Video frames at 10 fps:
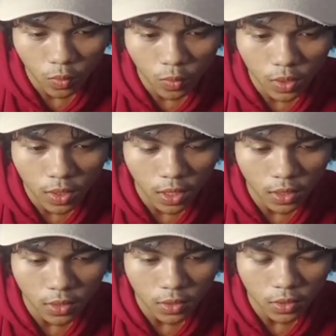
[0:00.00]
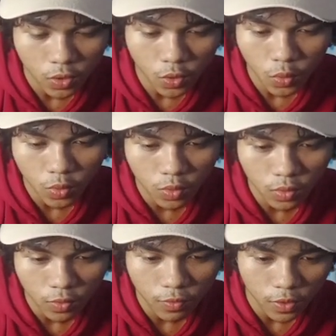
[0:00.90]
we can use
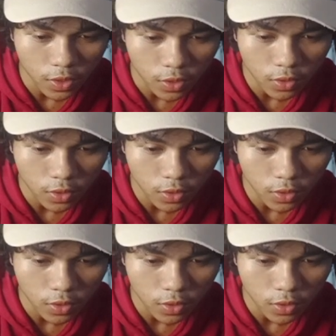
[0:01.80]
first